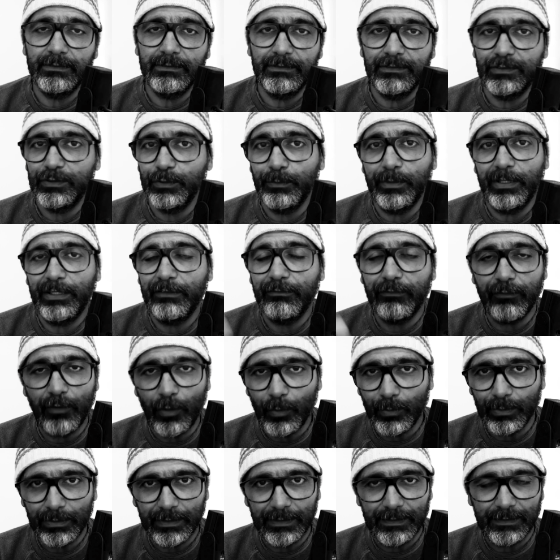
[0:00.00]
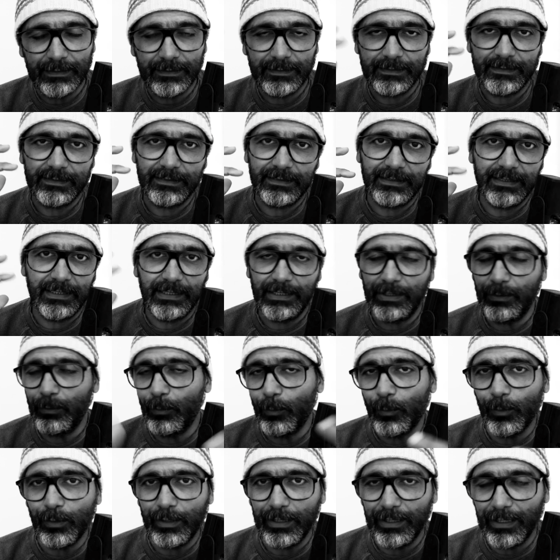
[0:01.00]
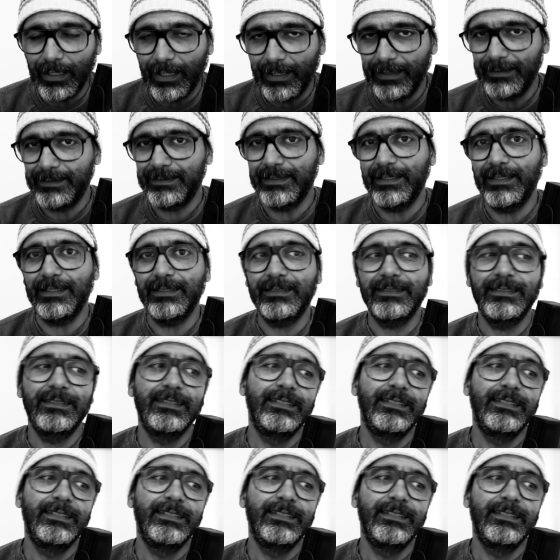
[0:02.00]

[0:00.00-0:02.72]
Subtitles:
Too many folders. Can you organize it?